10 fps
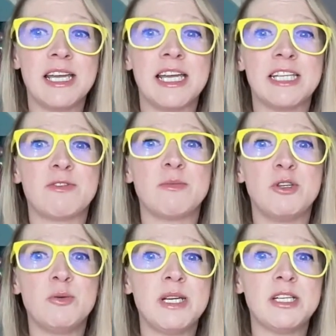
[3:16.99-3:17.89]
it's from
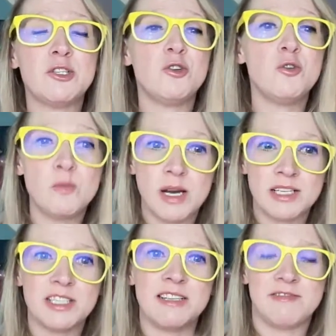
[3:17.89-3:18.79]
doing too
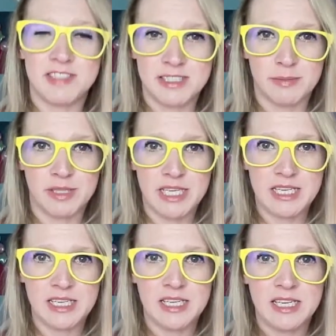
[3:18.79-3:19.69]
much invisibly.